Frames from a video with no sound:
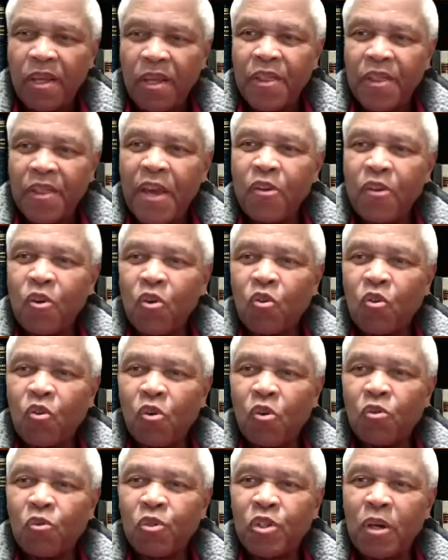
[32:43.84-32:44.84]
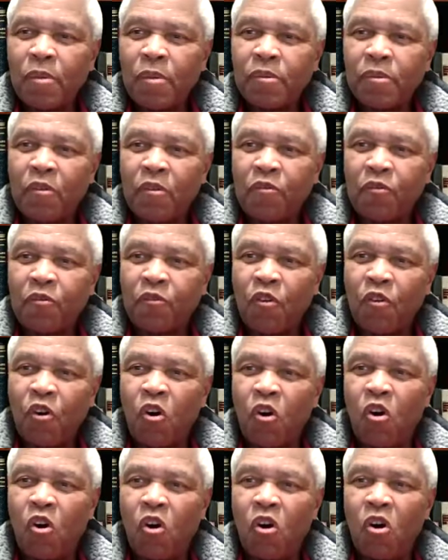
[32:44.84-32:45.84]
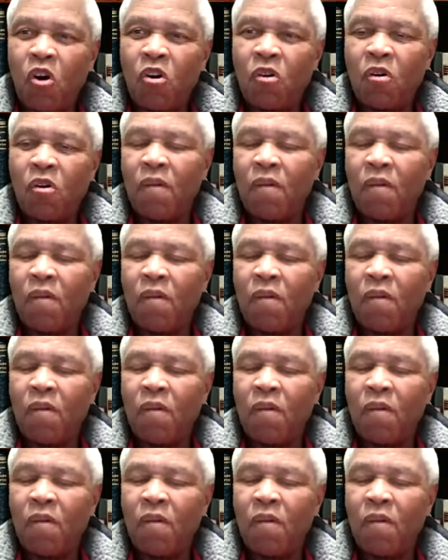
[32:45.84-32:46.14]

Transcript: Then you go to chapter 4